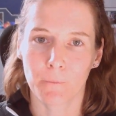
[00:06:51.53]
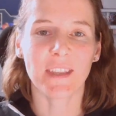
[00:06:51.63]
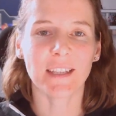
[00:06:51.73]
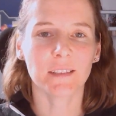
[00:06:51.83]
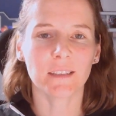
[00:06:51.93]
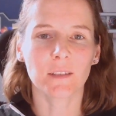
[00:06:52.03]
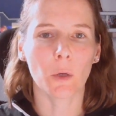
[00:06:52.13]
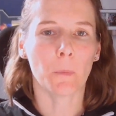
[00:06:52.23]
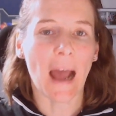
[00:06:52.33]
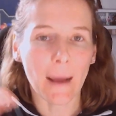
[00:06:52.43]
And this is
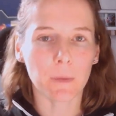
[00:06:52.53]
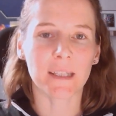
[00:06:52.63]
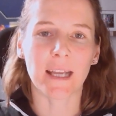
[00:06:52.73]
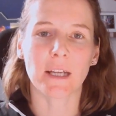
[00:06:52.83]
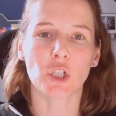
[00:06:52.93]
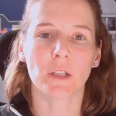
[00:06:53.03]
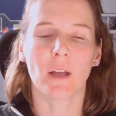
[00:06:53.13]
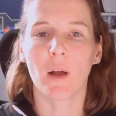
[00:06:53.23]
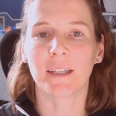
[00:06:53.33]
the application that